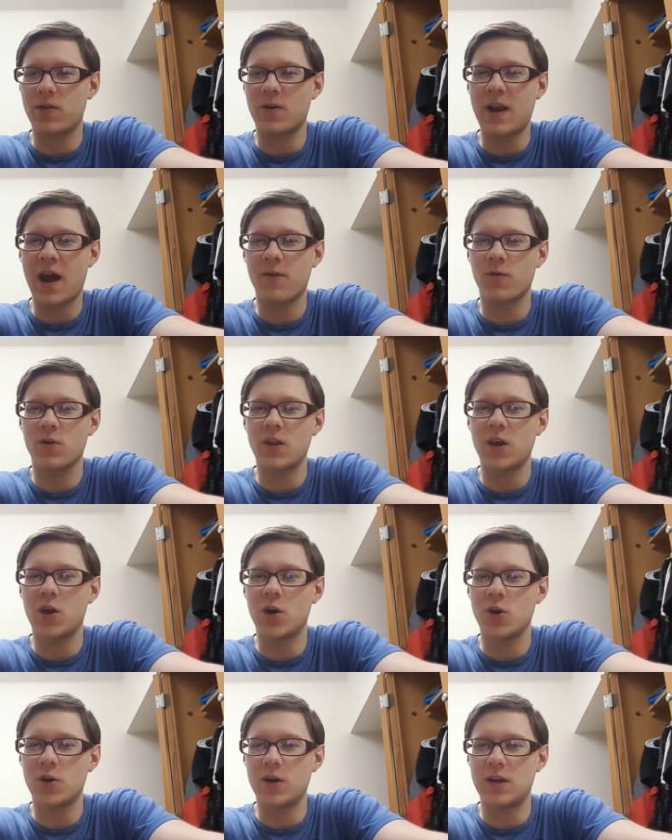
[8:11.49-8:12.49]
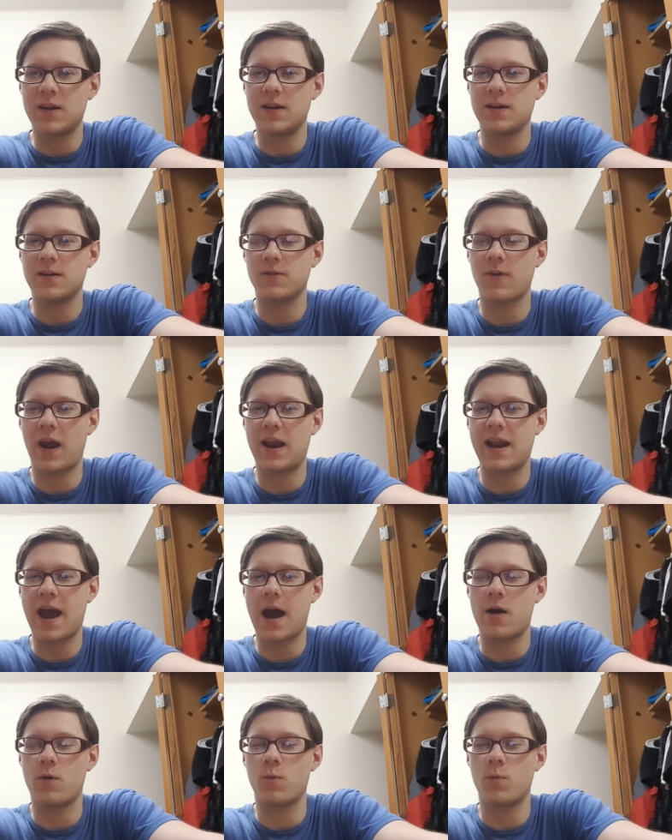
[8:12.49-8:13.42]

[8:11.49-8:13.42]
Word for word: They're not really good right now.